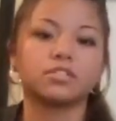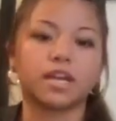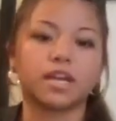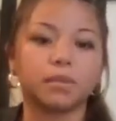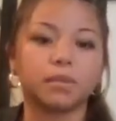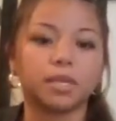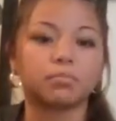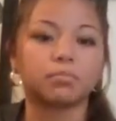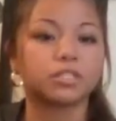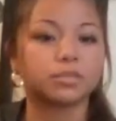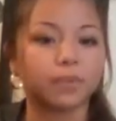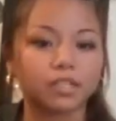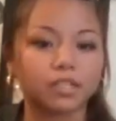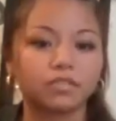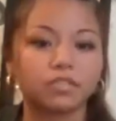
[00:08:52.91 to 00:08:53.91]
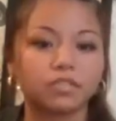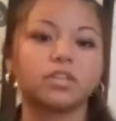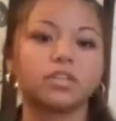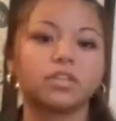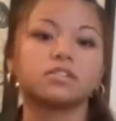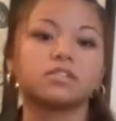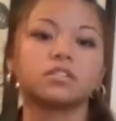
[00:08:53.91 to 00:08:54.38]
And I meet prospective
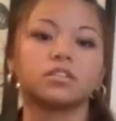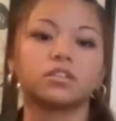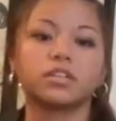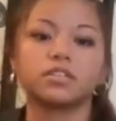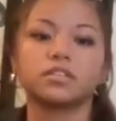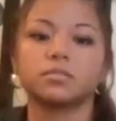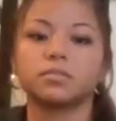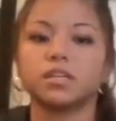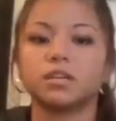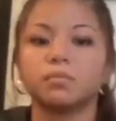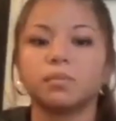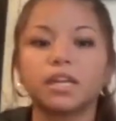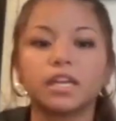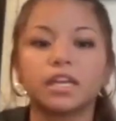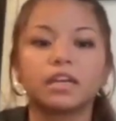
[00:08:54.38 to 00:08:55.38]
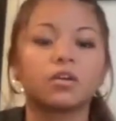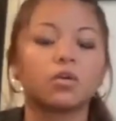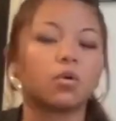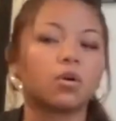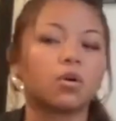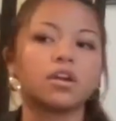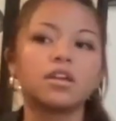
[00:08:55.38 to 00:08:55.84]
students looking to be committing
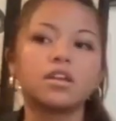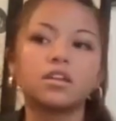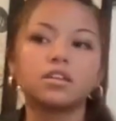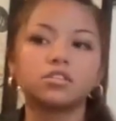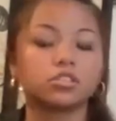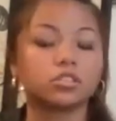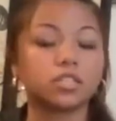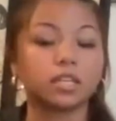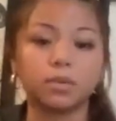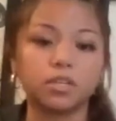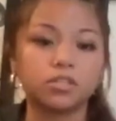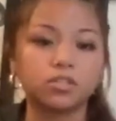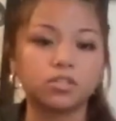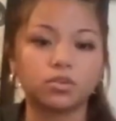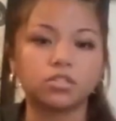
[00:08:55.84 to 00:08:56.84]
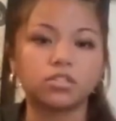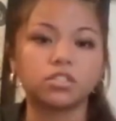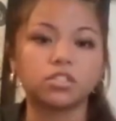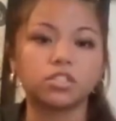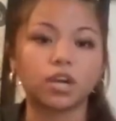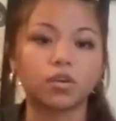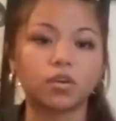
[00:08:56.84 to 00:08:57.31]
or just admitted students
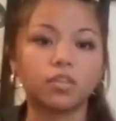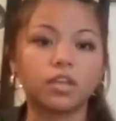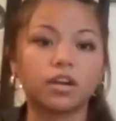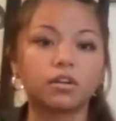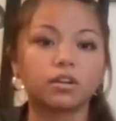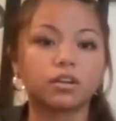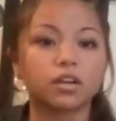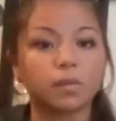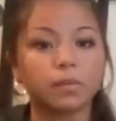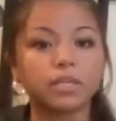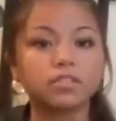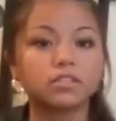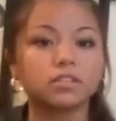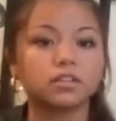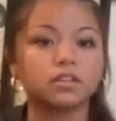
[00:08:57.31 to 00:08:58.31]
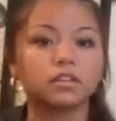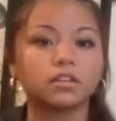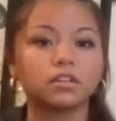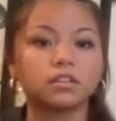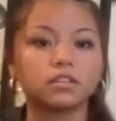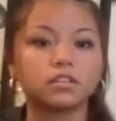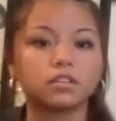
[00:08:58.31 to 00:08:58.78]
in general that are coming
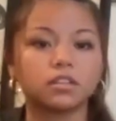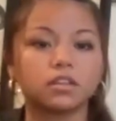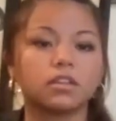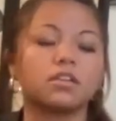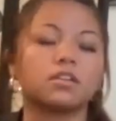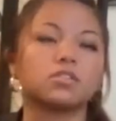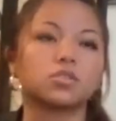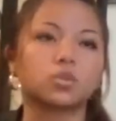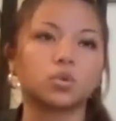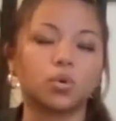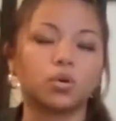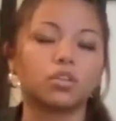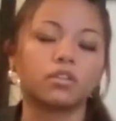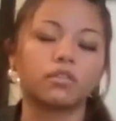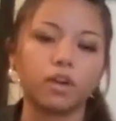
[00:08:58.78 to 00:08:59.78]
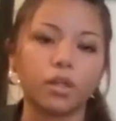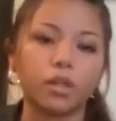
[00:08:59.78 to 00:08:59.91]
to the school in the